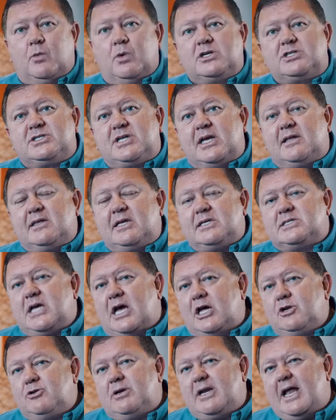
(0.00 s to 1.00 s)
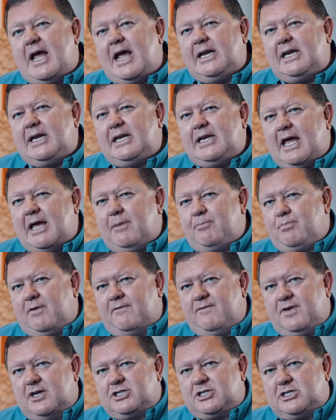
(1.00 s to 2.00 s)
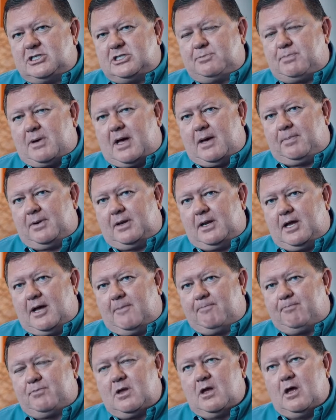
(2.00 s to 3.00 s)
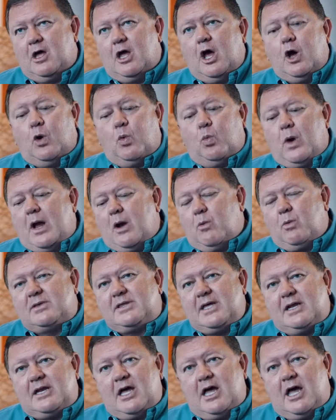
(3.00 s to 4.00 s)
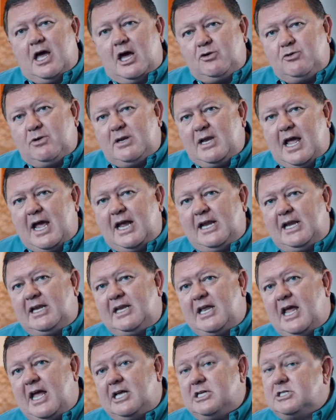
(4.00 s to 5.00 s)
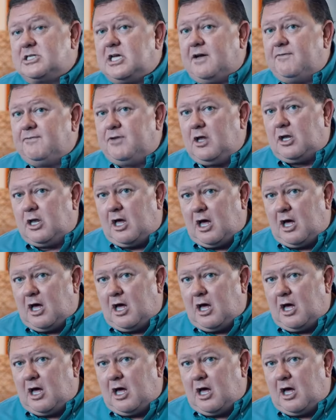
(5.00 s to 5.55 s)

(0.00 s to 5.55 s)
we're seeing these 180-day provisions popping up, where within 180 days of the